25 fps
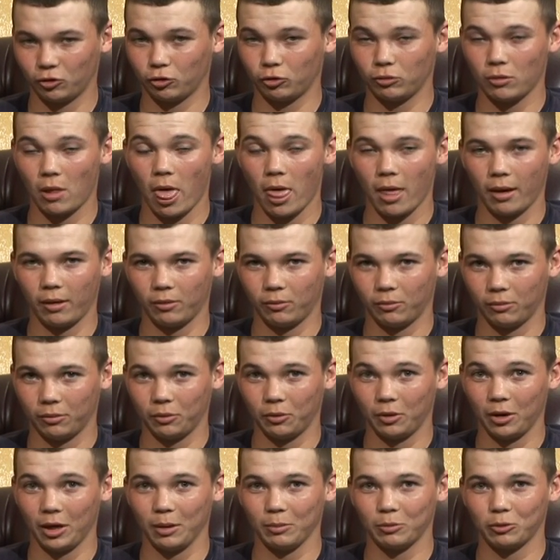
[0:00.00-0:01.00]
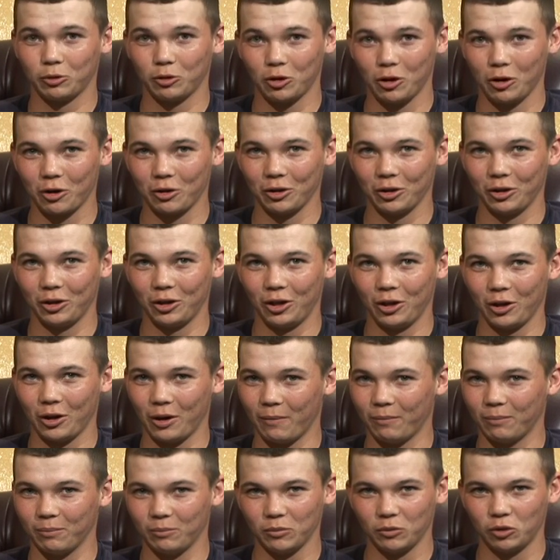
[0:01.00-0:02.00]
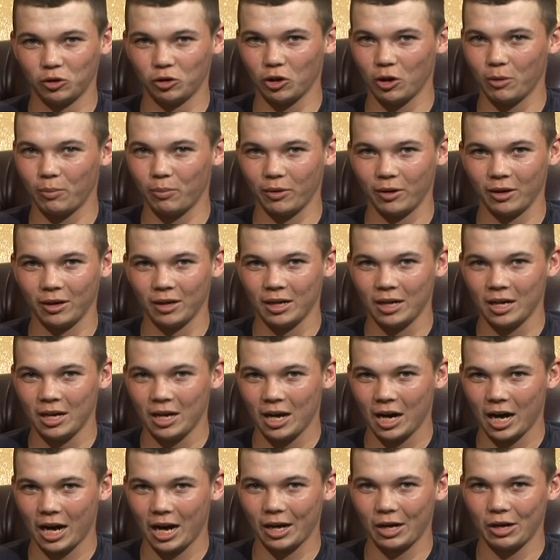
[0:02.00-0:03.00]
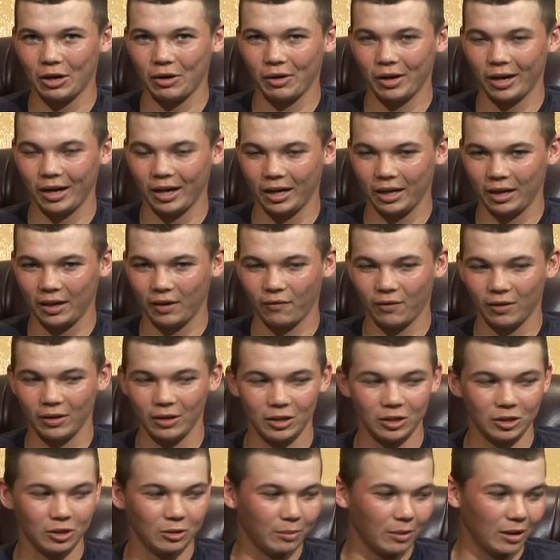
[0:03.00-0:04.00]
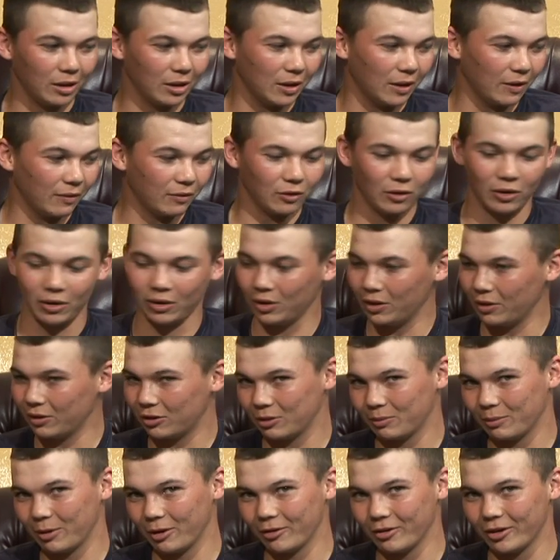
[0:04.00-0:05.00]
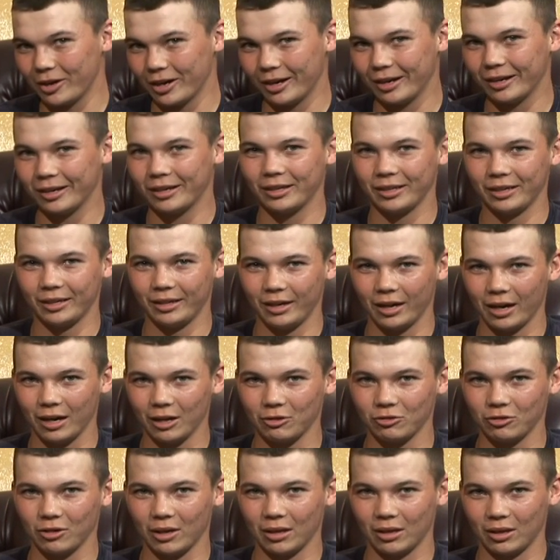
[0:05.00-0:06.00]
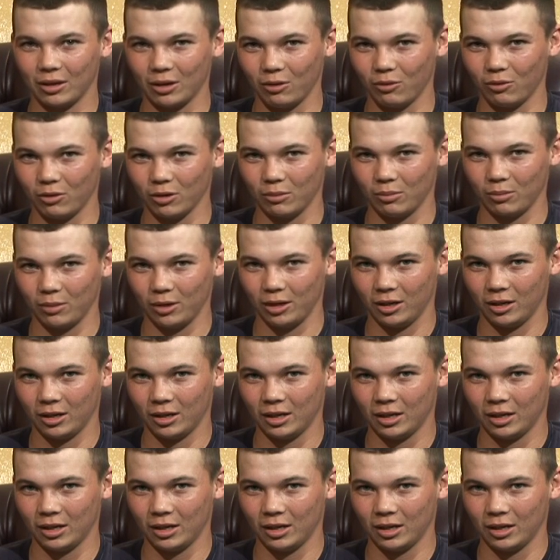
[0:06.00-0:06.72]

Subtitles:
yeah, when I'm struggling and I'm tripping, I know, hey, if I look to my left or I look to my right, God's right there with me.